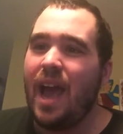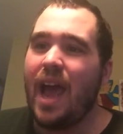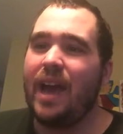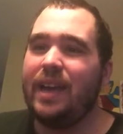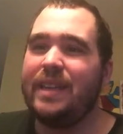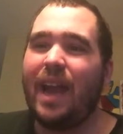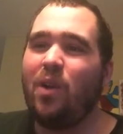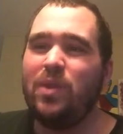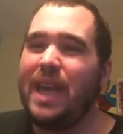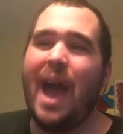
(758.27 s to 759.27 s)
And that
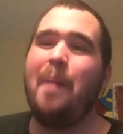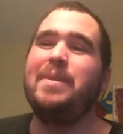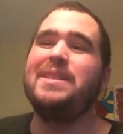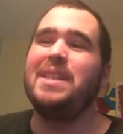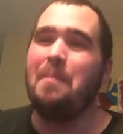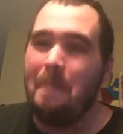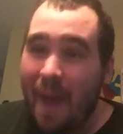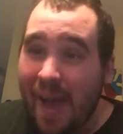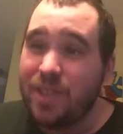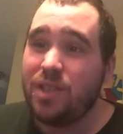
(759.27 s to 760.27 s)
only happens in a
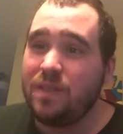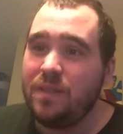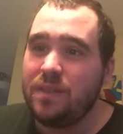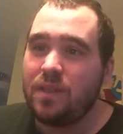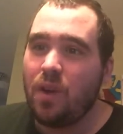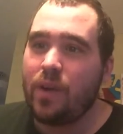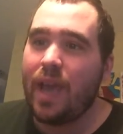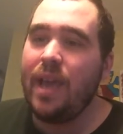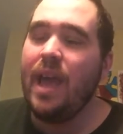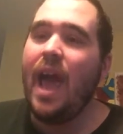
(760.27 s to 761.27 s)
mansion,
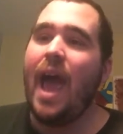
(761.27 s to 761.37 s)
okay?